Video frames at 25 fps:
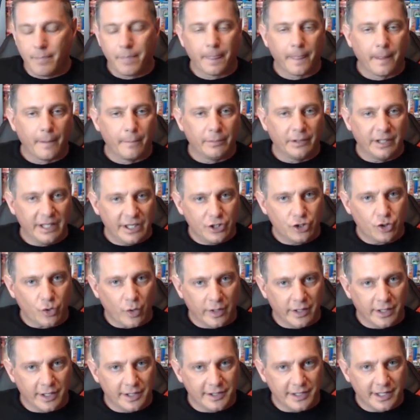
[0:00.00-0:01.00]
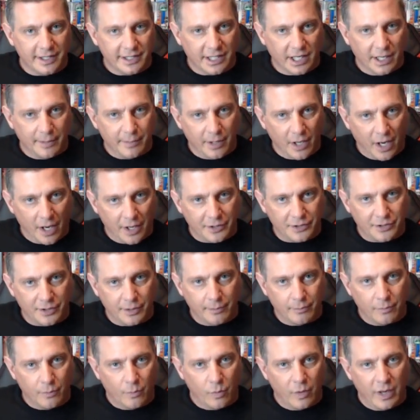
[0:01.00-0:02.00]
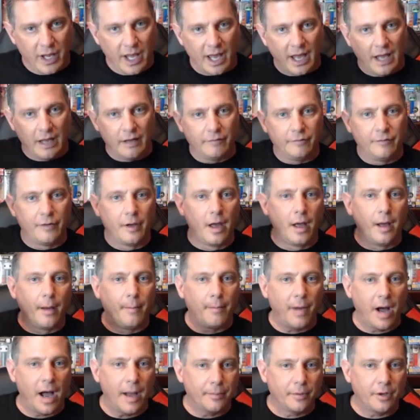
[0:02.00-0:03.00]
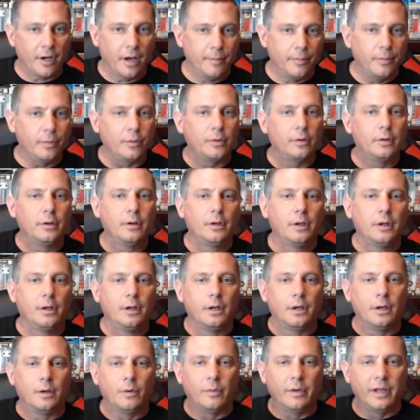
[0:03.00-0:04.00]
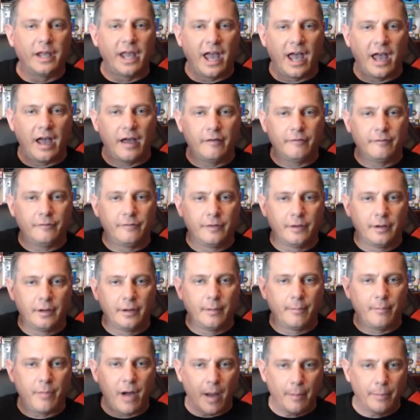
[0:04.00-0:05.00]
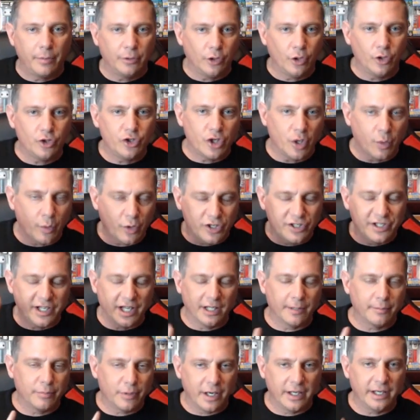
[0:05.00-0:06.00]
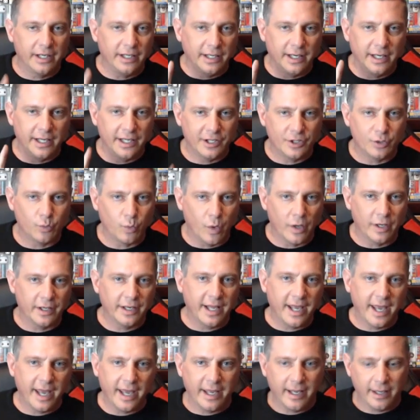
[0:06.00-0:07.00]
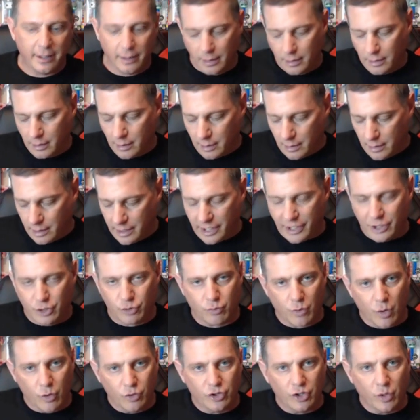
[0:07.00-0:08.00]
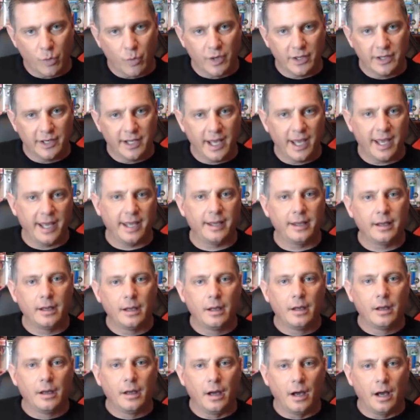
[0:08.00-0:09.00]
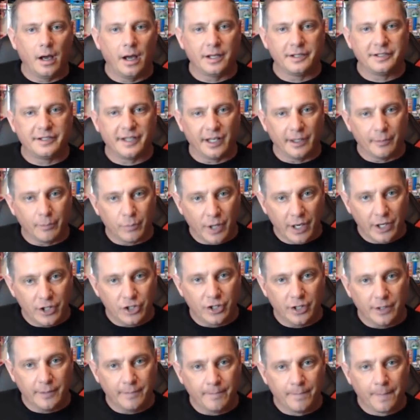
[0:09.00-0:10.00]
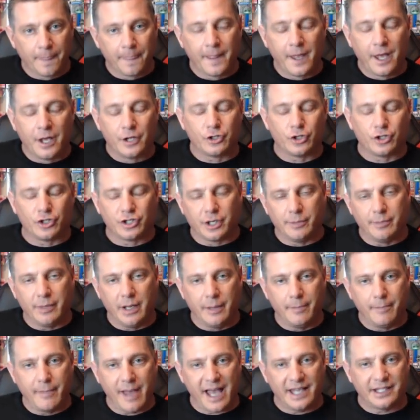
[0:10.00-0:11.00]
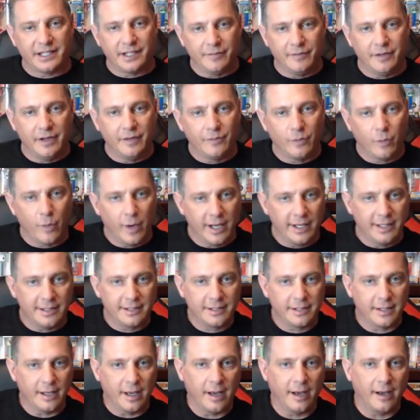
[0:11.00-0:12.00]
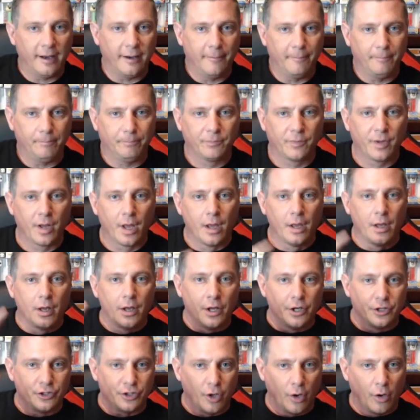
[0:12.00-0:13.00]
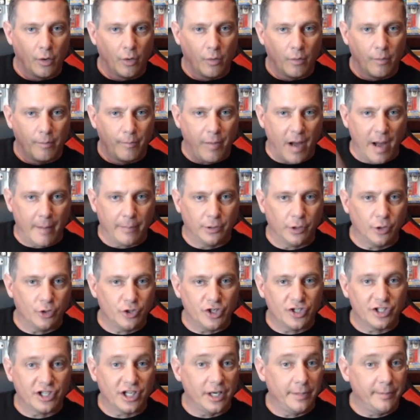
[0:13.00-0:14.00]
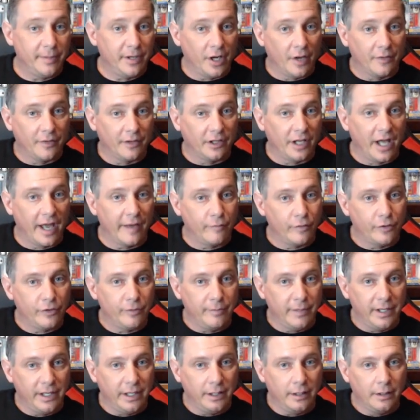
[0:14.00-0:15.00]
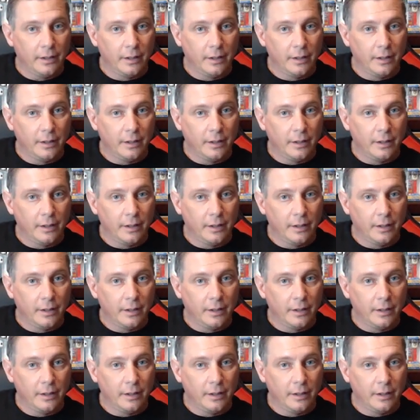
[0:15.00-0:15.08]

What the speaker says: Please join us. It's going to be awesome. We have Pop Couple. We have Papa Lucha. We're celebrating his 1K, his road to 1K celebration. So it's going to be a massive giveaways. So Papa Lucha is going to be on the live with me.